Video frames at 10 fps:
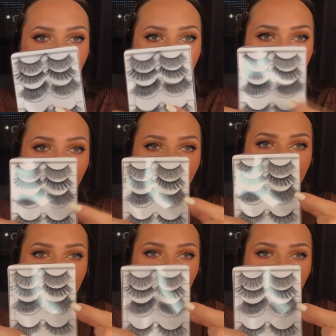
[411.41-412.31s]
And
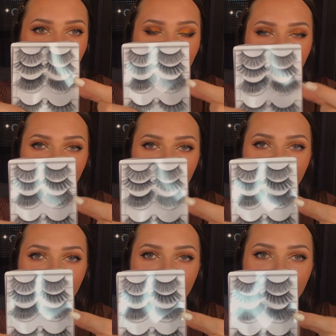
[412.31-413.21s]
I'll again take
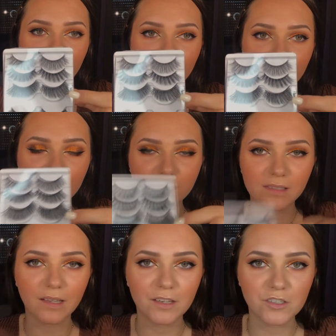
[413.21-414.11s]

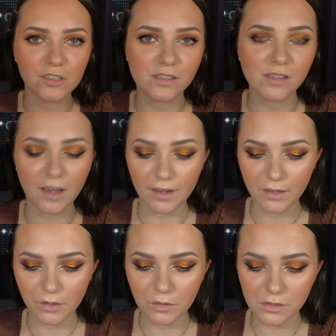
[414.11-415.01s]
these lashes I
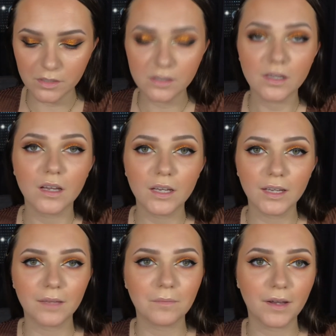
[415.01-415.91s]
used
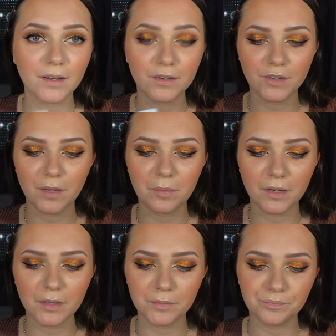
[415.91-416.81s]
in my
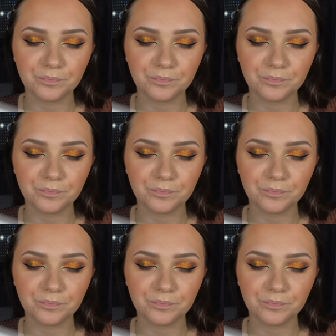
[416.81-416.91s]
Arabic